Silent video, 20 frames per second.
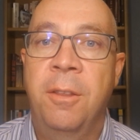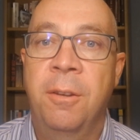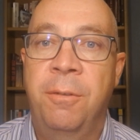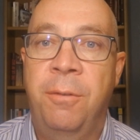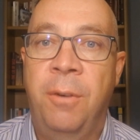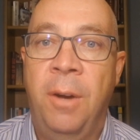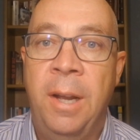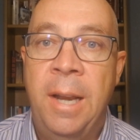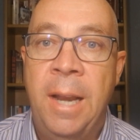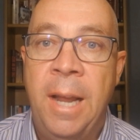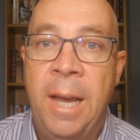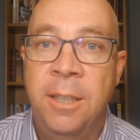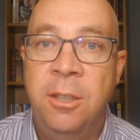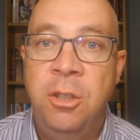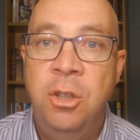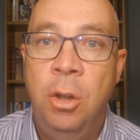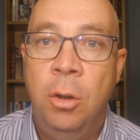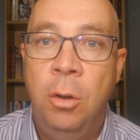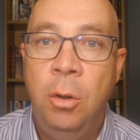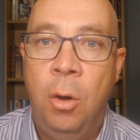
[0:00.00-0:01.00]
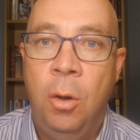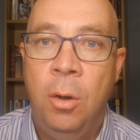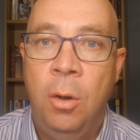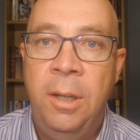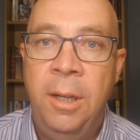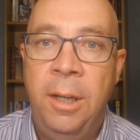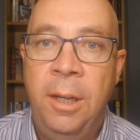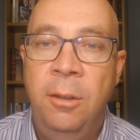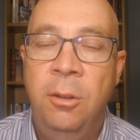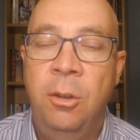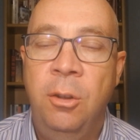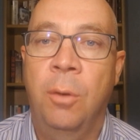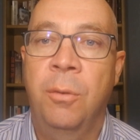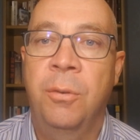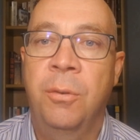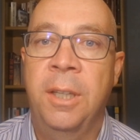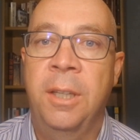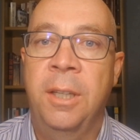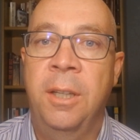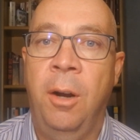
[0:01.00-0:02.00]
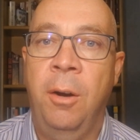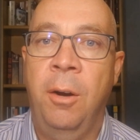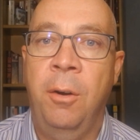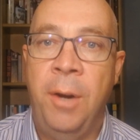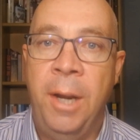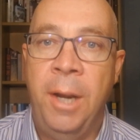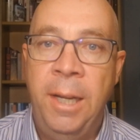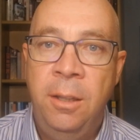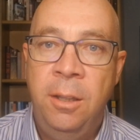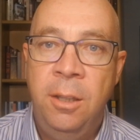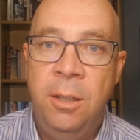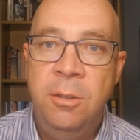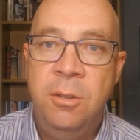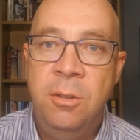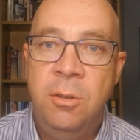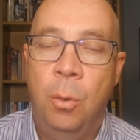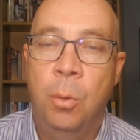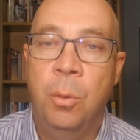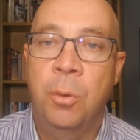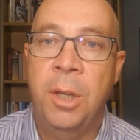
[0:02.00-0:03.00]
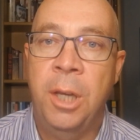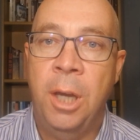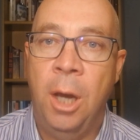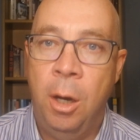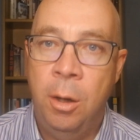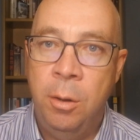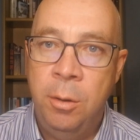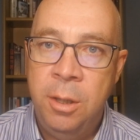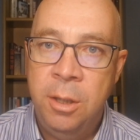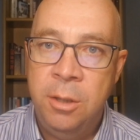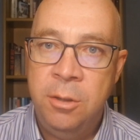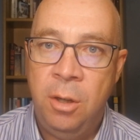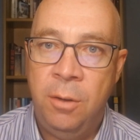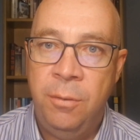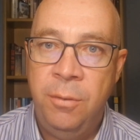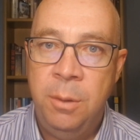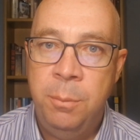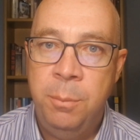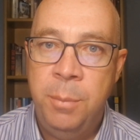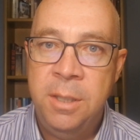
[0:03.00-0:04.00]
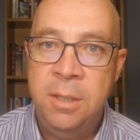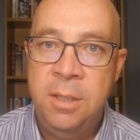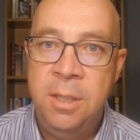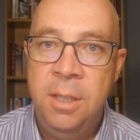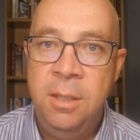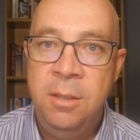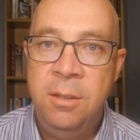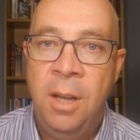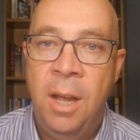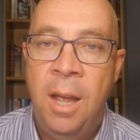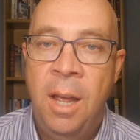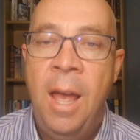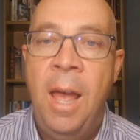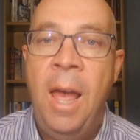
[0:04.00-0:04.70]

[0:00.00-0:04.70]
the financial conduct of the directors or the owners of the business,